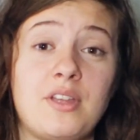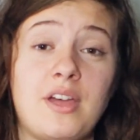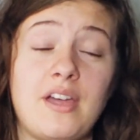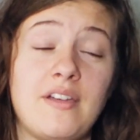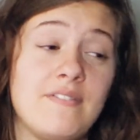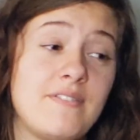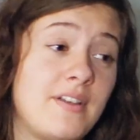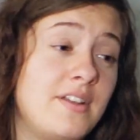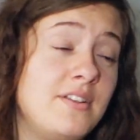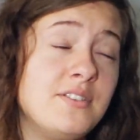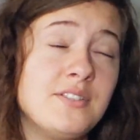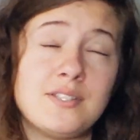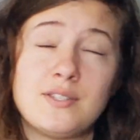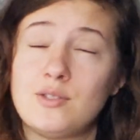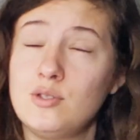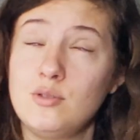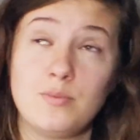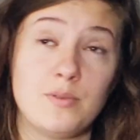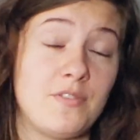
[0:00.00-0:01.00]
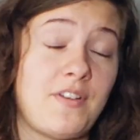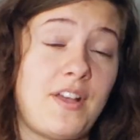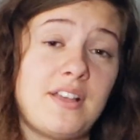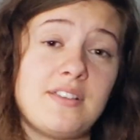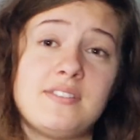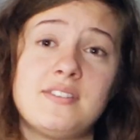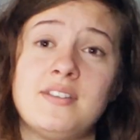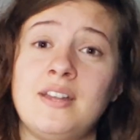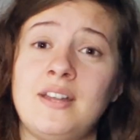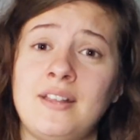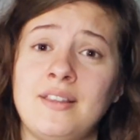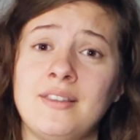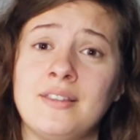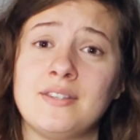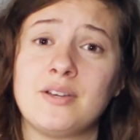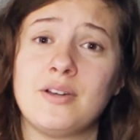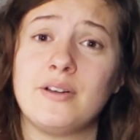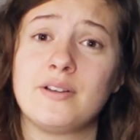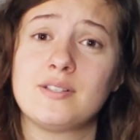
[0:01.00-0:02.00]
that I find super fascinating that
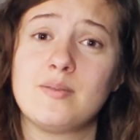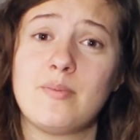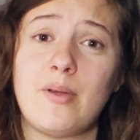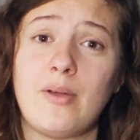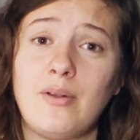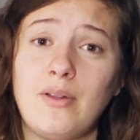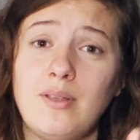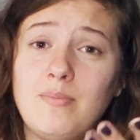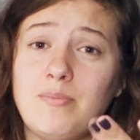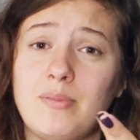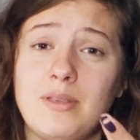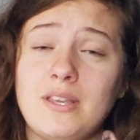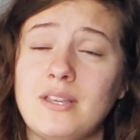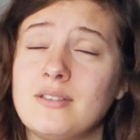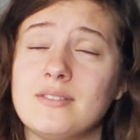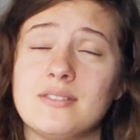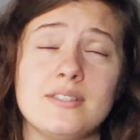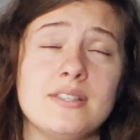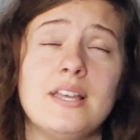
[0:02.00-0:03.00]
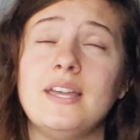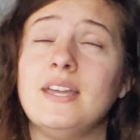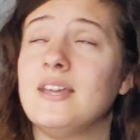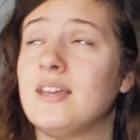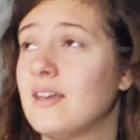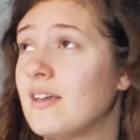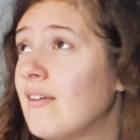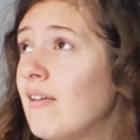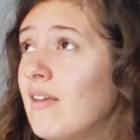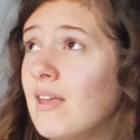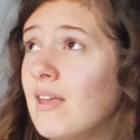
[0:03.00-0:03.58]
talks about it, because like,